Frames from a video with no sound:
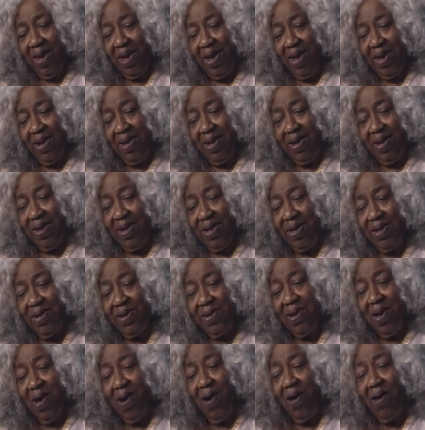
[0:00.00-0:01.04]
And then
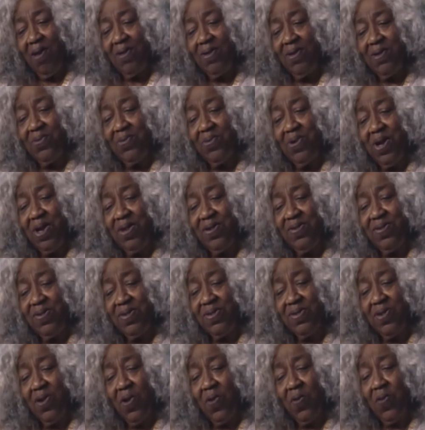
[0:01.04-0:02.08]
he called the
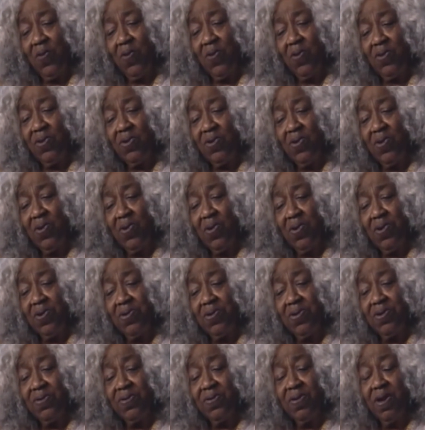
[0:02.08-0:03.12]
waitress over to
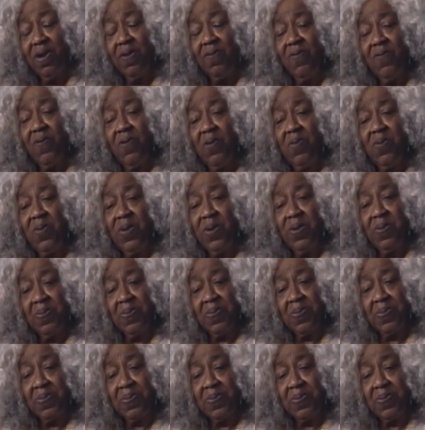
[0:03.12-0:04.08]
order a drink for me